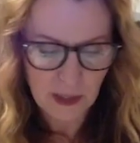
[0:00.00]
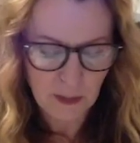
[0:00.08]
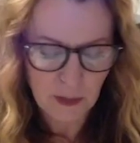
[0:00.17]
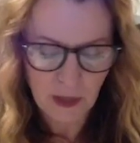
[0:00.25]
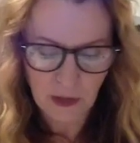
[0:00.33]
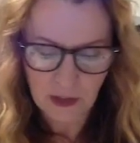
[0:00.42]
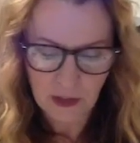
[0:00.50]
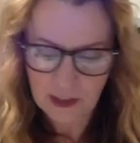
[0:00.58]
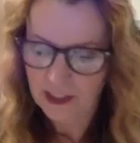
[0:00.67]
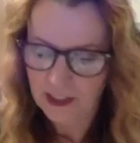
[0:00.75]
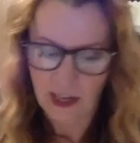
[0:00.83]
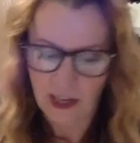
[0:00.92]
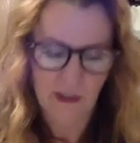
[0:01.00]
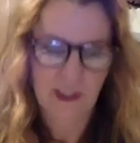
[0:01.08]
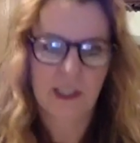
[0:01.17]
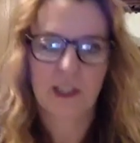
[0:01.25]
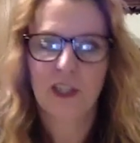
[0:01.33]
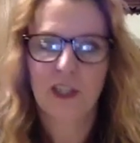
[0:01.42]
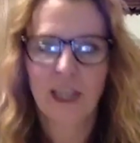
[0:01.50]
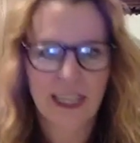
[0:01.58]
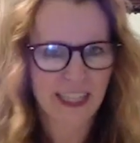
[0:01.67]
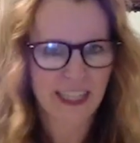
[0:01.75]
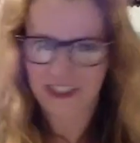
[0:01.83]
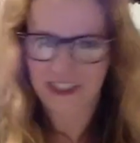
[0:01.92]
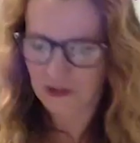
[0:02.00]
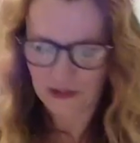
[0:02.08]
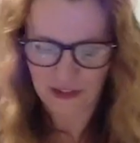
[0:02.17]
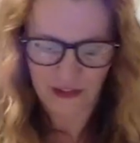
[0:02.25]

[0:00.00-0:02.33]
a parent and having to teach, oh